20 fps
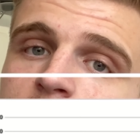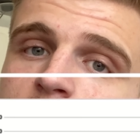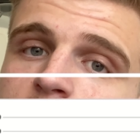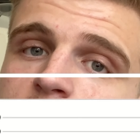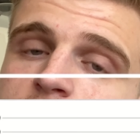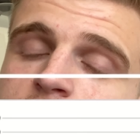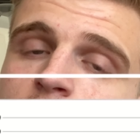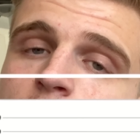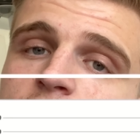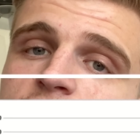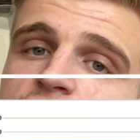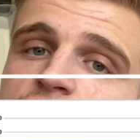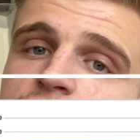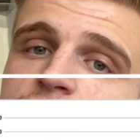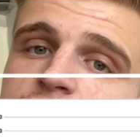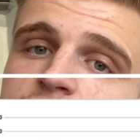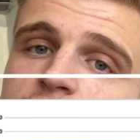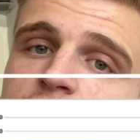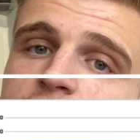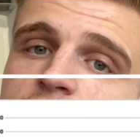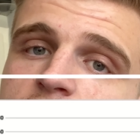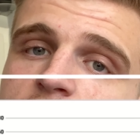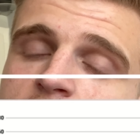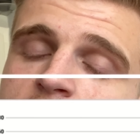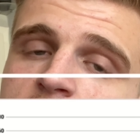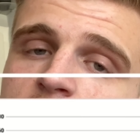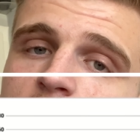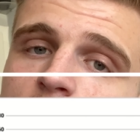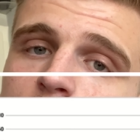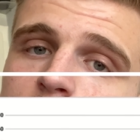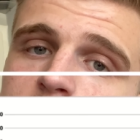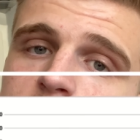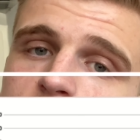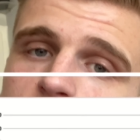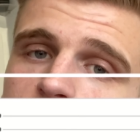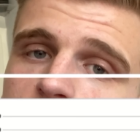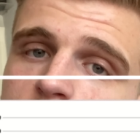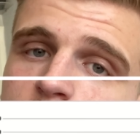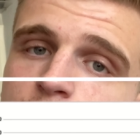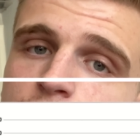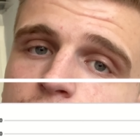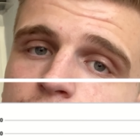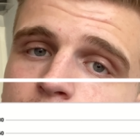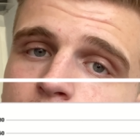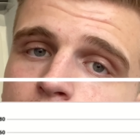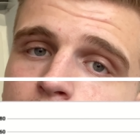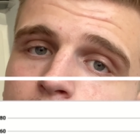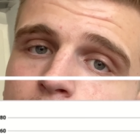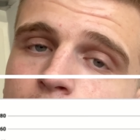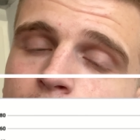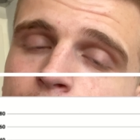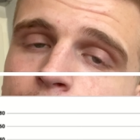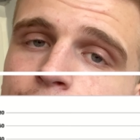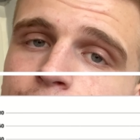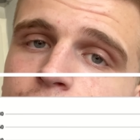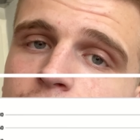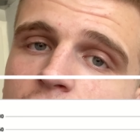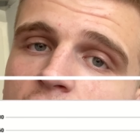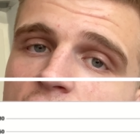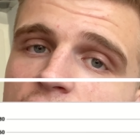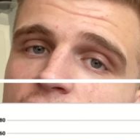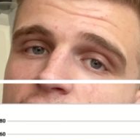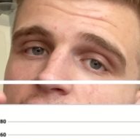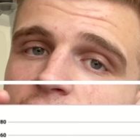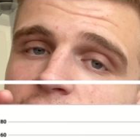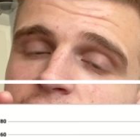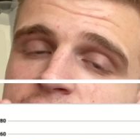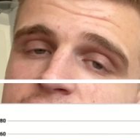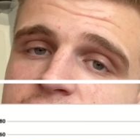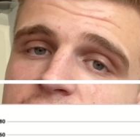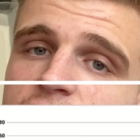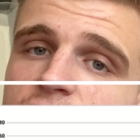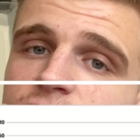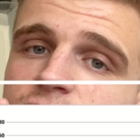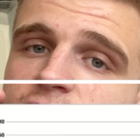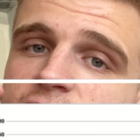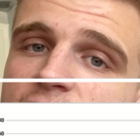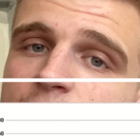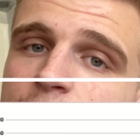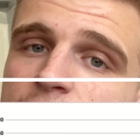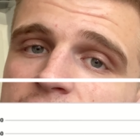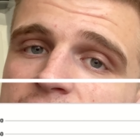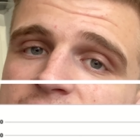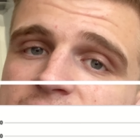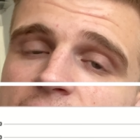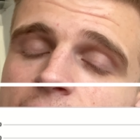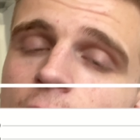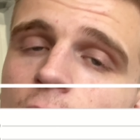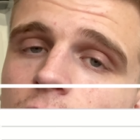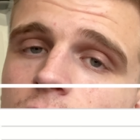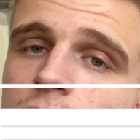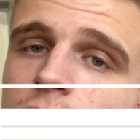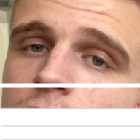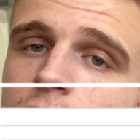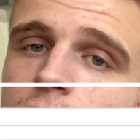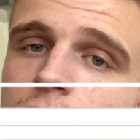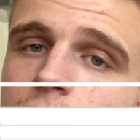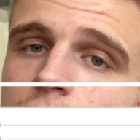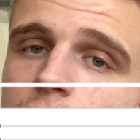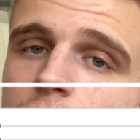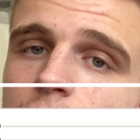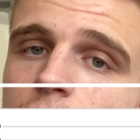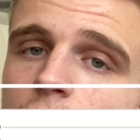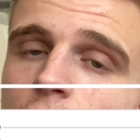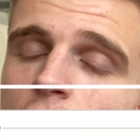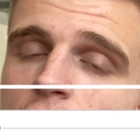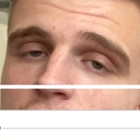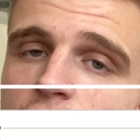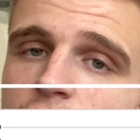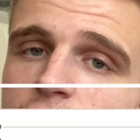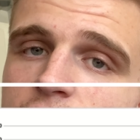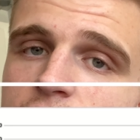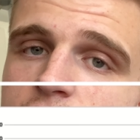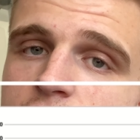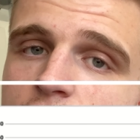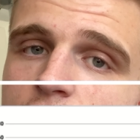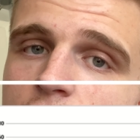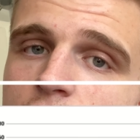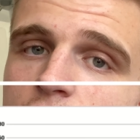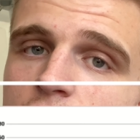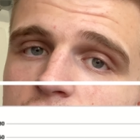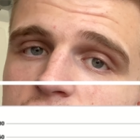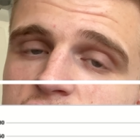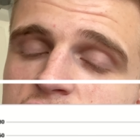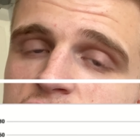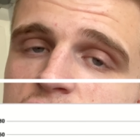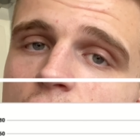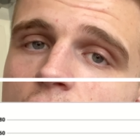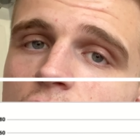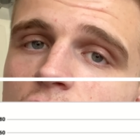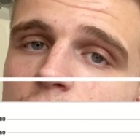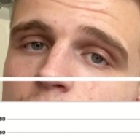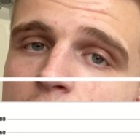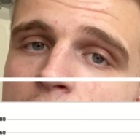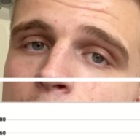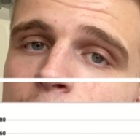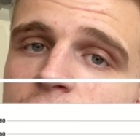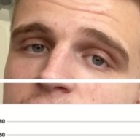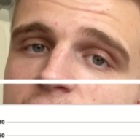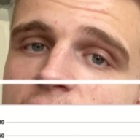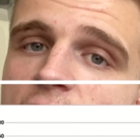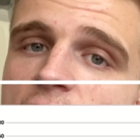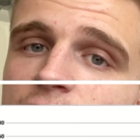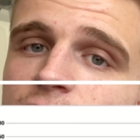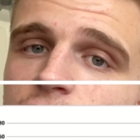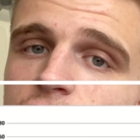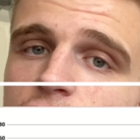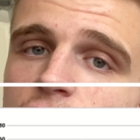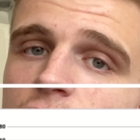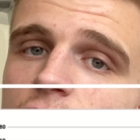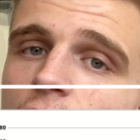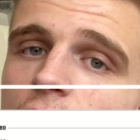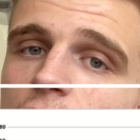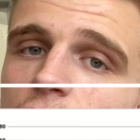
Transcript: So as you can see, it goes up, and then instead of dipping down like the stock map that you have on your car